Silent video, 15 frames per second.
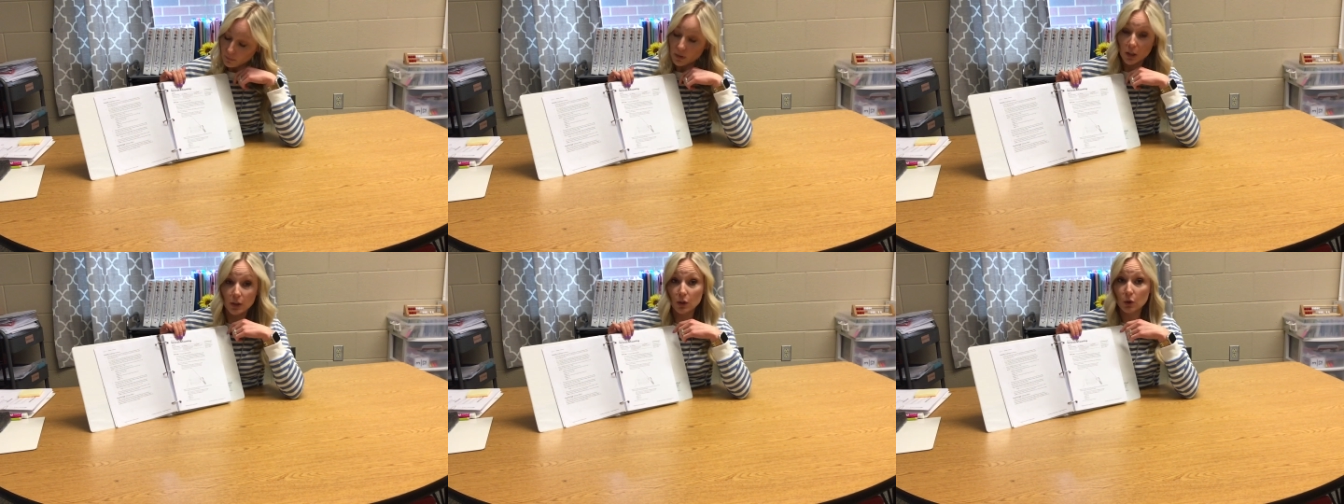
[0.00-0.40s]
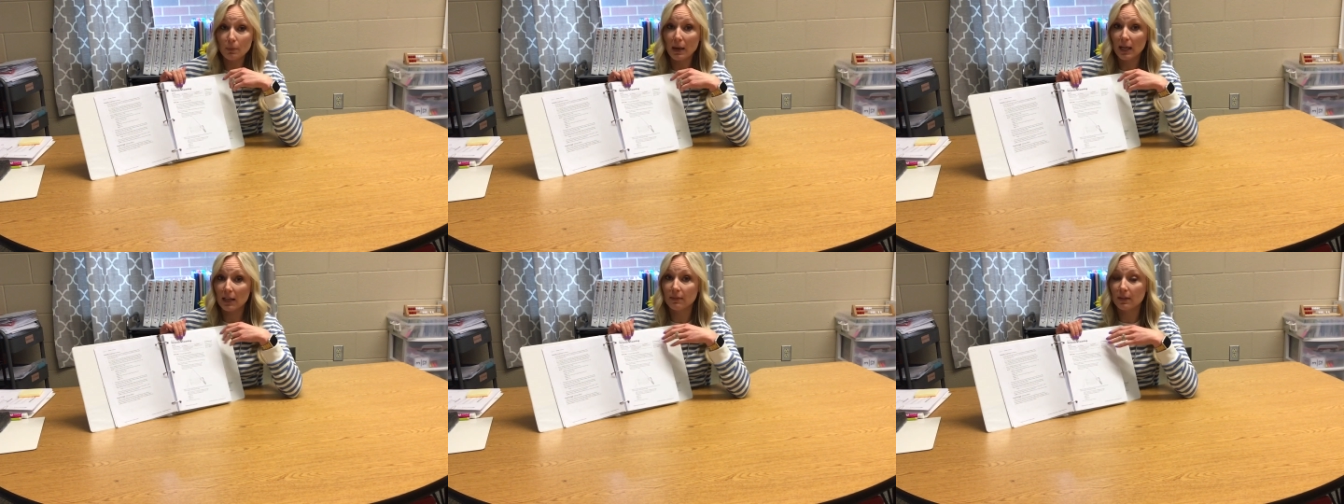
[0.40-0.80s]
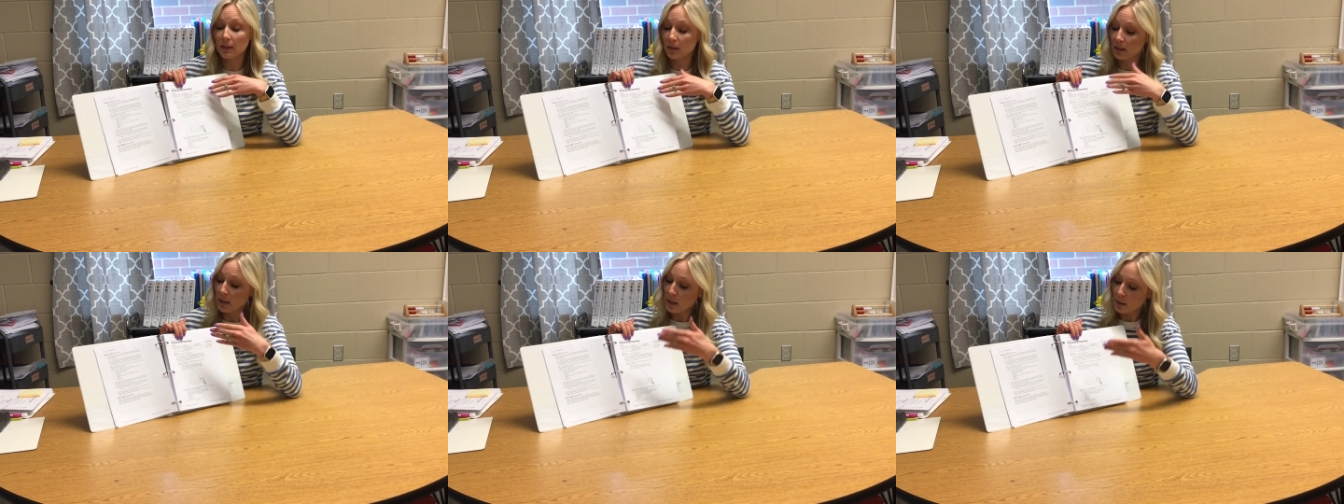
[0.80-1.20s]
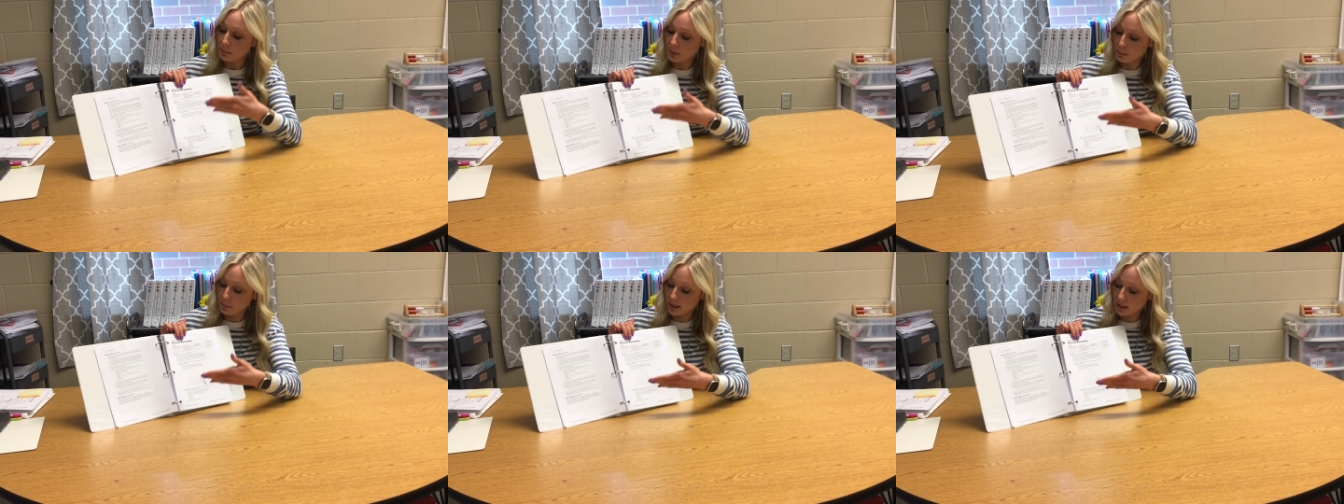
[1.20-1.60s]
you may even be
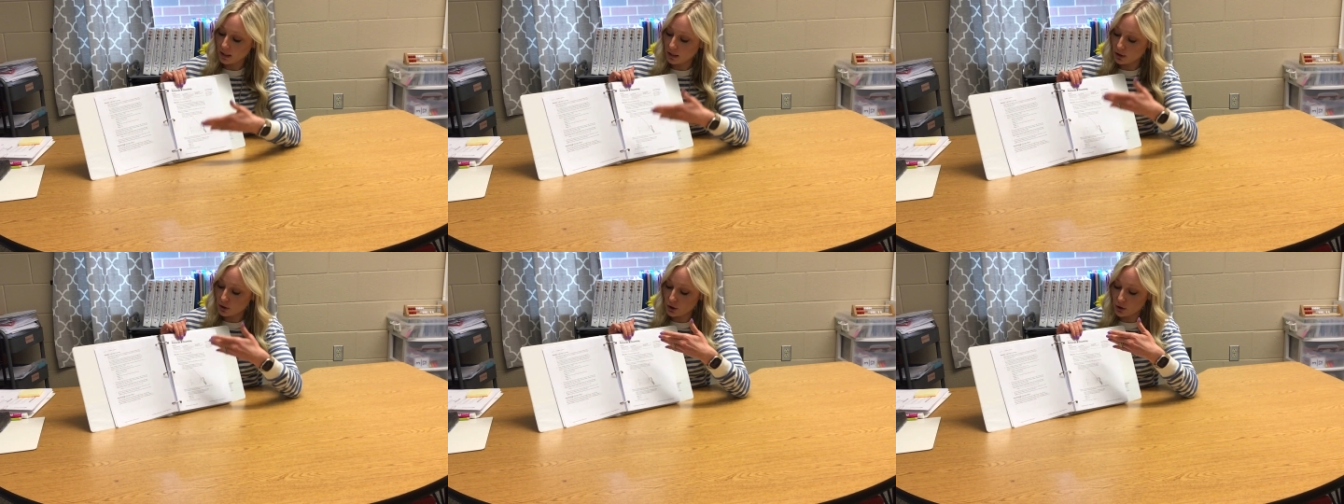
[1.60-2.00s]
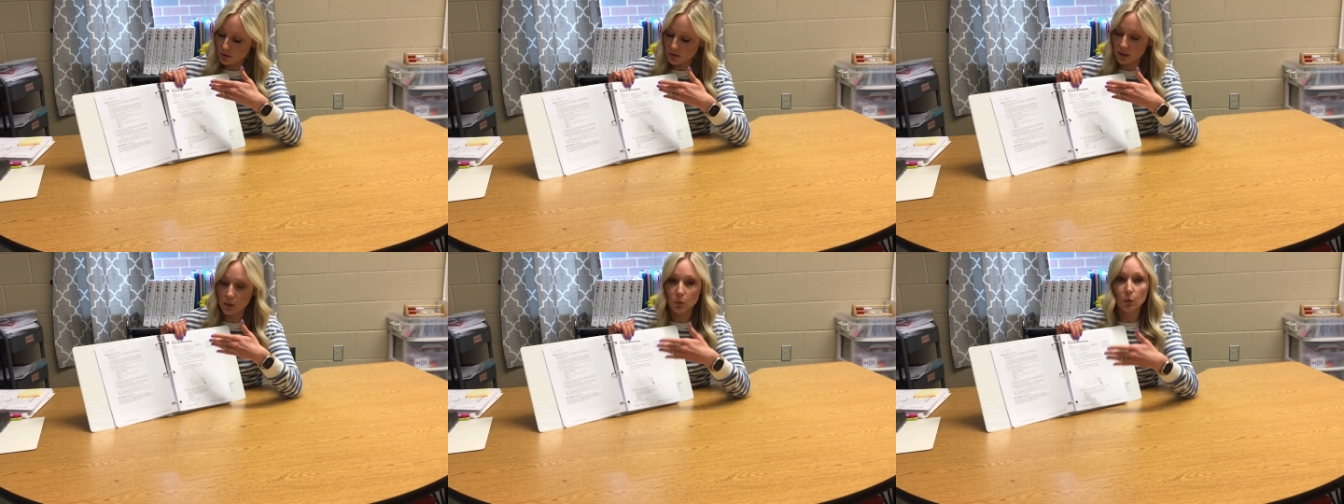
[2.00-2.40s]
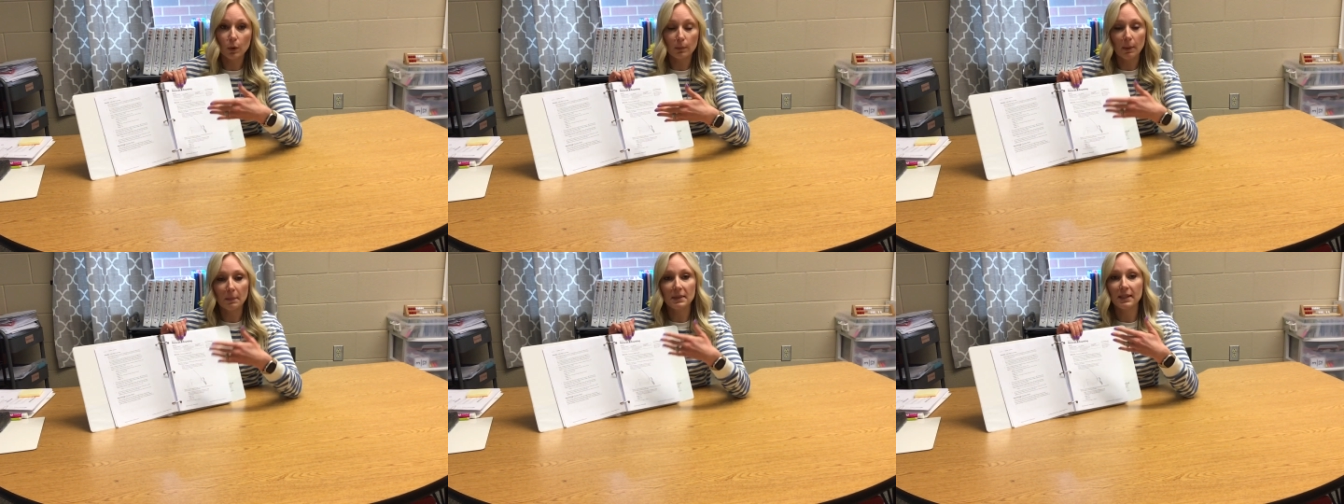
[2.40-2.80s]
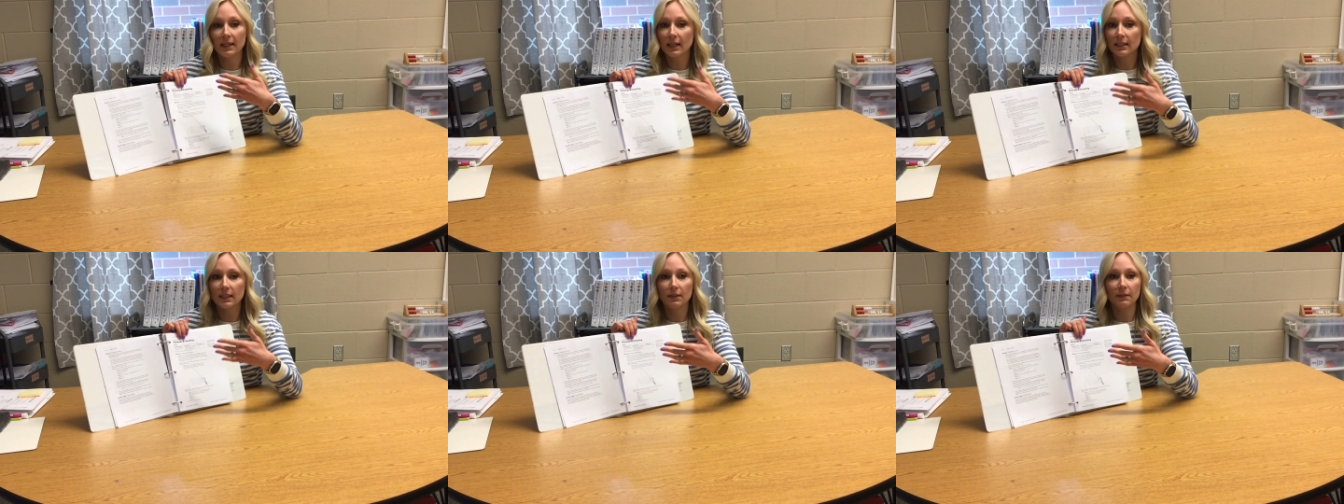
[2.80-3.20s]
picking and choosing warm-ups and
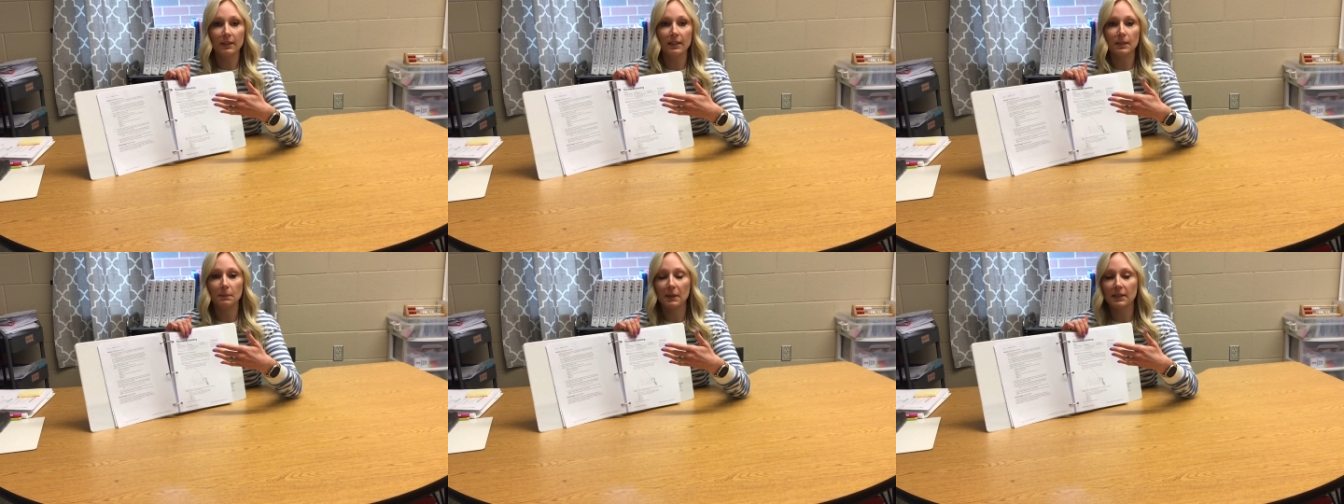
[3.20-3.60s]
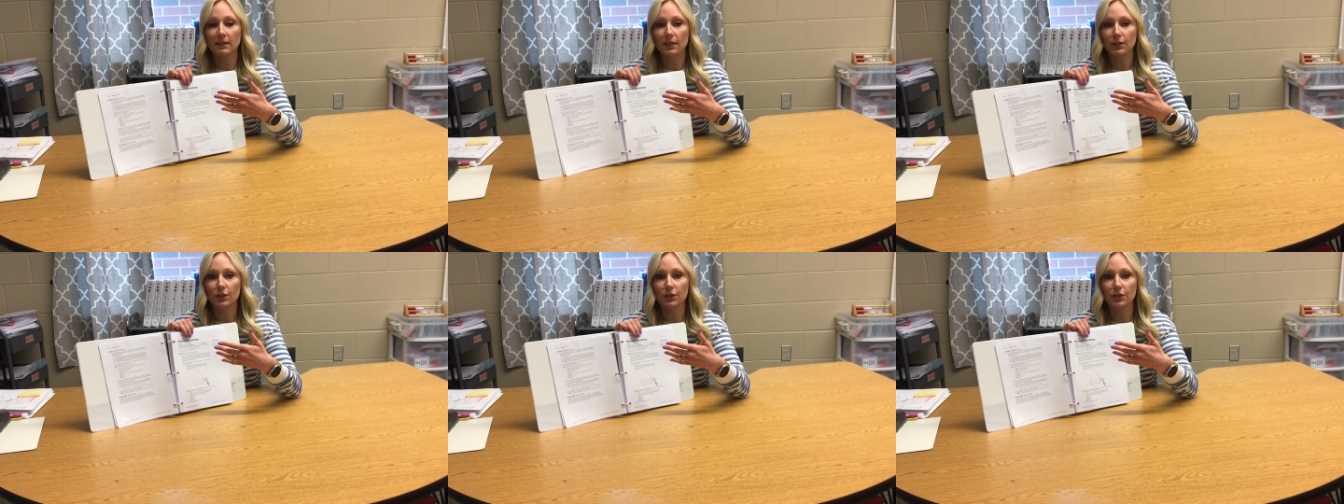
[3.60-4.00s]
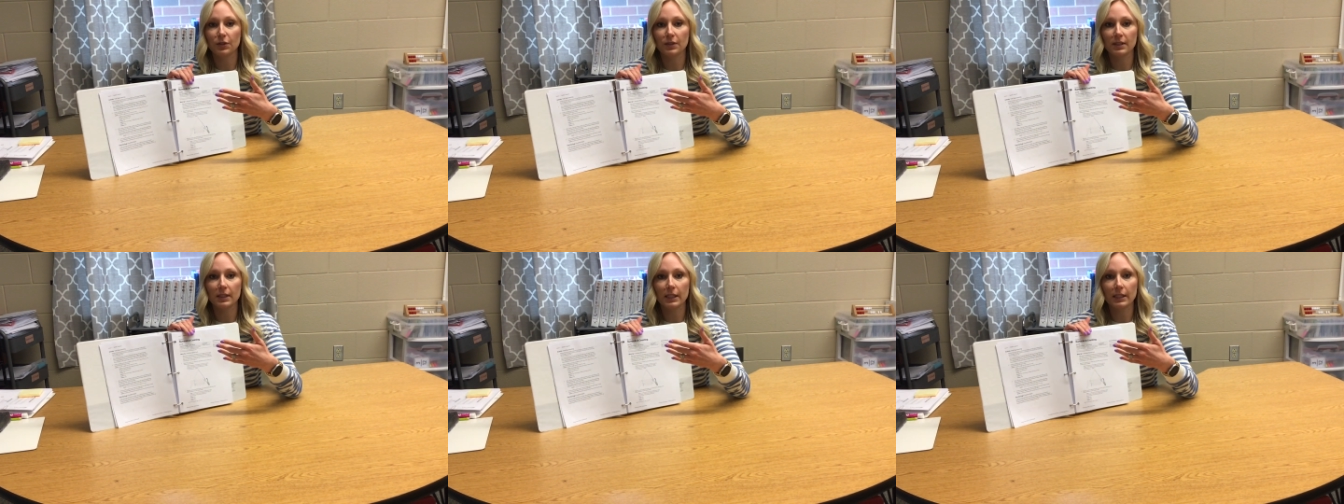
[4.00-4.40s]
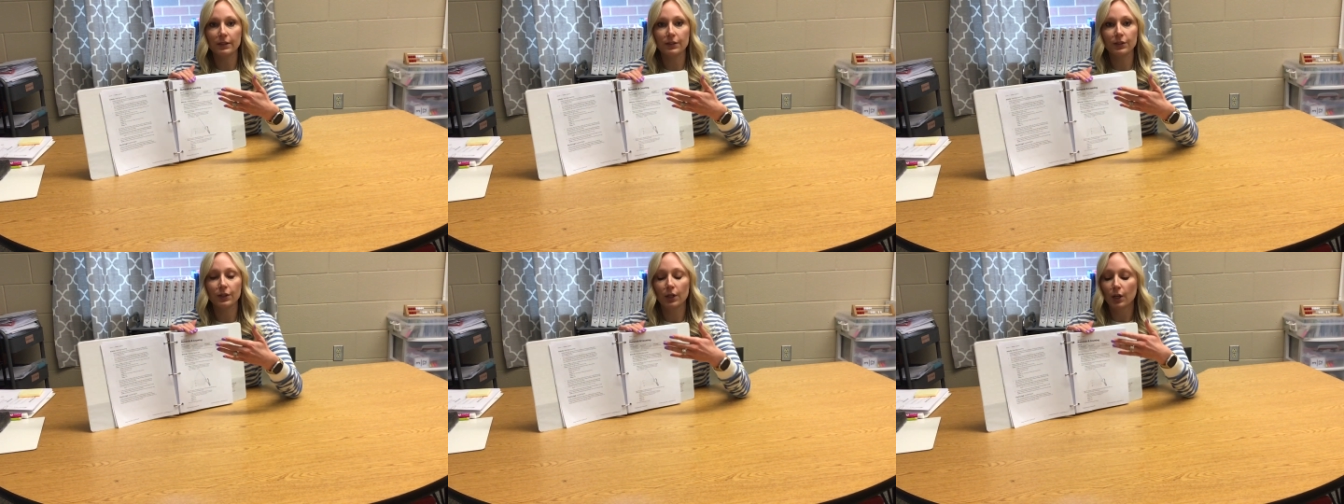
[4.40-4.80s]
activities based on your students' needs.